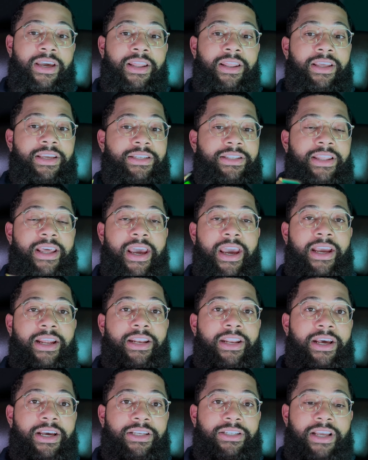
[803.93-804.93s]
This thing
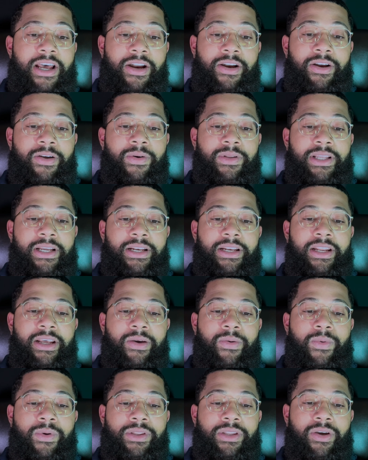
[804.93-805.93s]
does, I don't know what they did
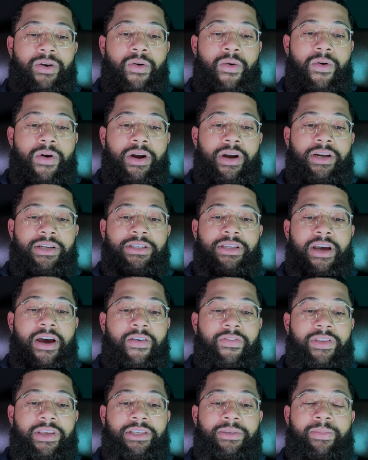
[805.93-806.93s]
with the corners
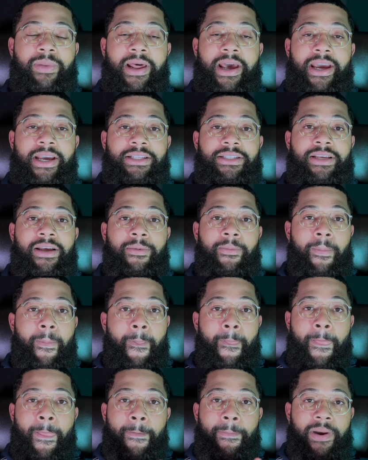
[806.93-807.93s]
of these blades,
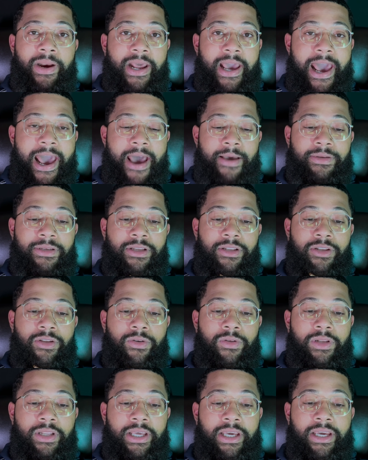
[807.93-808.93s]
but it
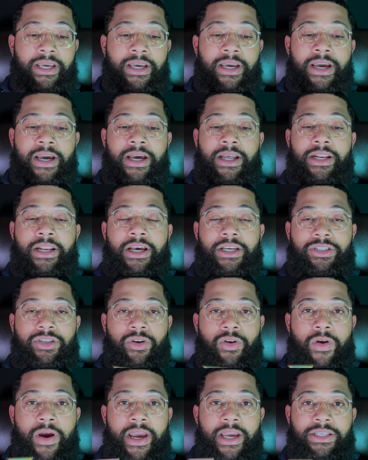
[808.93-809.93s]
absolutely does a
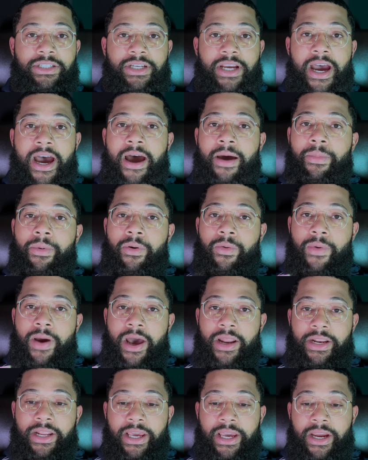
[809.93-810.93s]
great job
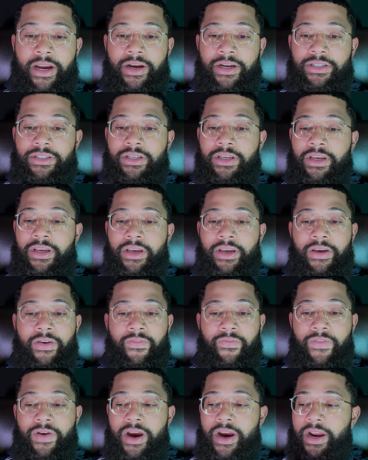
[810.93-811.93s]
around the ears.
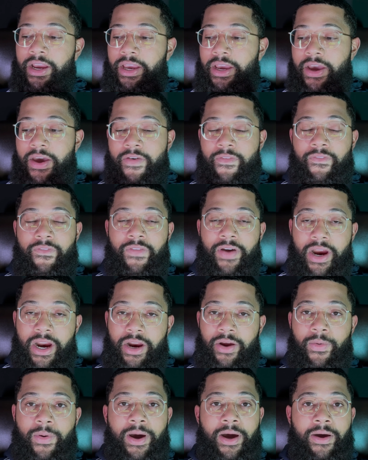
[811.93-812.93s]
Very, very
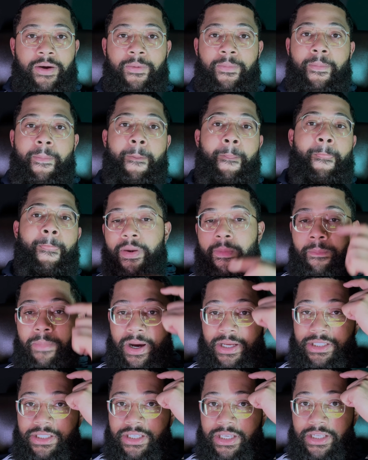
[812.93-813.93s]
well.
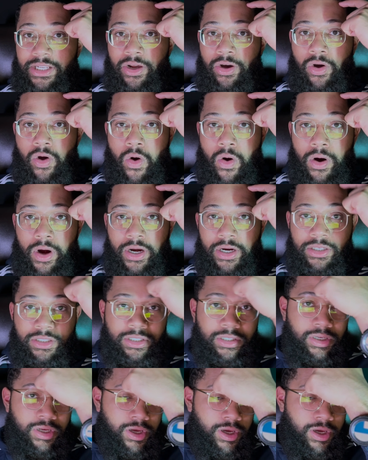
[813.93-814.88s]
Punches in no corners.